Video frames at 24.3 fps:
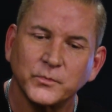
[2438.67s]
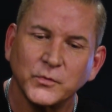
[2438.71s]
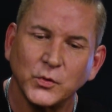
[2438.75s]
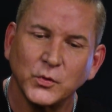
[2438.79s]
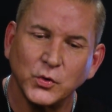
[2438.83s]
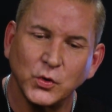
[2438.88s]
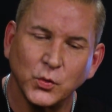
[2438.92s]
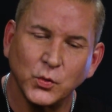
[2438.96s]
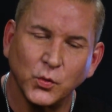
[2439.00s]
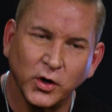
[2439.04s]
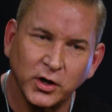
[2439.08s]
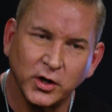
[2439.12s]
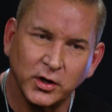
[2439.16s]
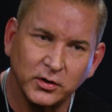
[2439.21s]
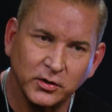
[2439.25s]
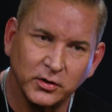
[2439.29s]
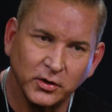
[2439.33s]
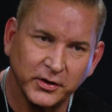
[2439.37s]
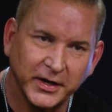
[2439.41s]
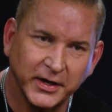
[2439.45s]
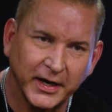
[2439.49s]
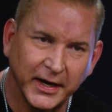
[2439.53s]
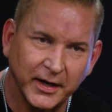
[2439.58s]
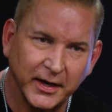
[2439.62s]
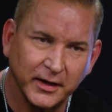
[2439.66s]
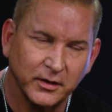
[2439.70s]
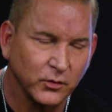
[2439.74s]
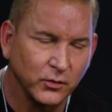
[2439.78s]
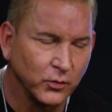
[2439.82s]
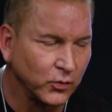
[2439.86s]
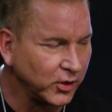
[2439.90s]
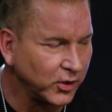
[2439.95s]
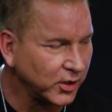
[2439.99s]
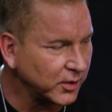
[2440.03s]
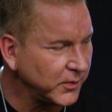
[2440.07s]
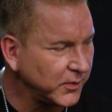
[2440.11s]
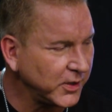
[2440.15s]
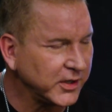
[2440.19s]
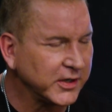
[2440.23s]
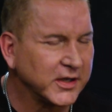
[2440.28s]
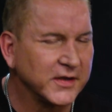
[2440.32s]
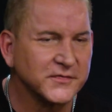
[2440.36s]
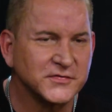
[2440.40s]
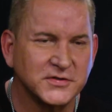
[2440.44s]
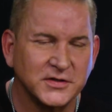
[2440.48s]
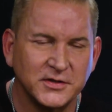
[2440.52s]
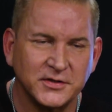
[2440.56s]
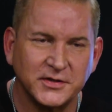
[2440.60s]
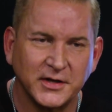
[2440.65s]
we want to look at what are my
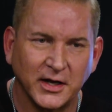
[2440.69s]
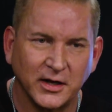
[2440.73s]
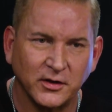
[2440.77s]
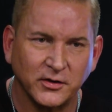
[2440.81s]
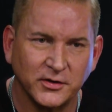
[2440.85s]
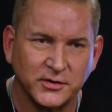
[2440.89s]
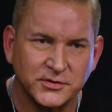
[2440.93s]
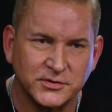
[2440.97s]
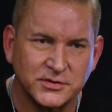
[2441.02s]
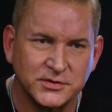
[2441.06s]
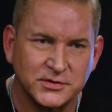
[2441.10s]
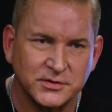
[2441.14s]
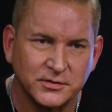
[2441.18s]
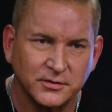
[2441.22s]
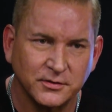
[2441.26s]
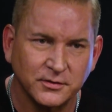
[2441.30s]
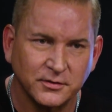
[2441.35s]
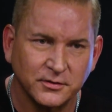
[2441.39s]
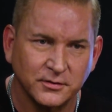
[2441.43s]
gifts and talents?